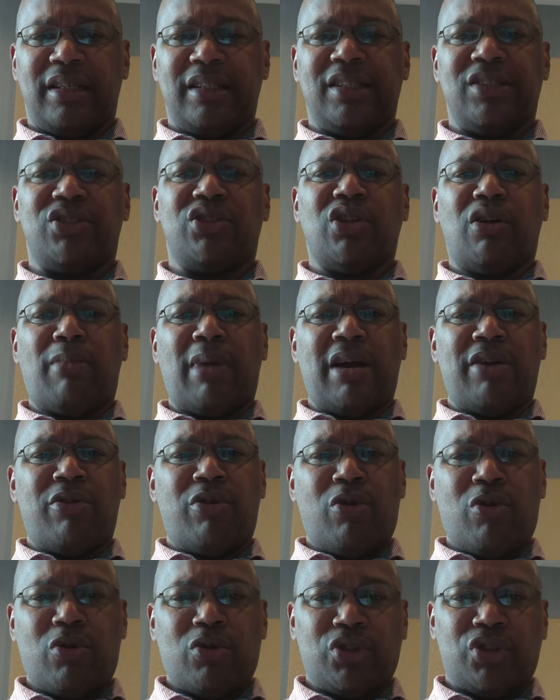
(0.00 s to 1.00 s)
The storm
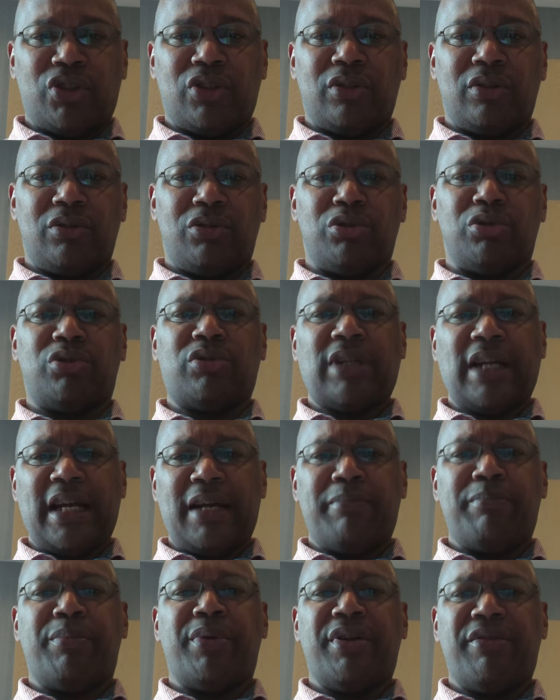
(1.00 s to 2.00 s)
arose to try
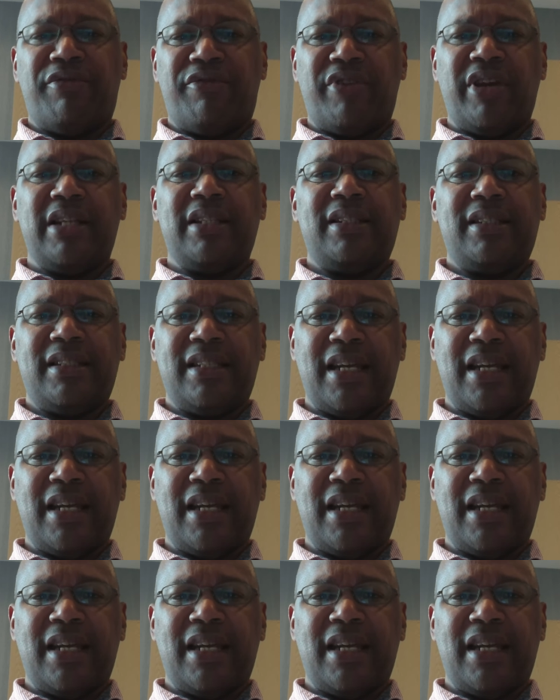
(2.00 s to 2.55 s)
and prevent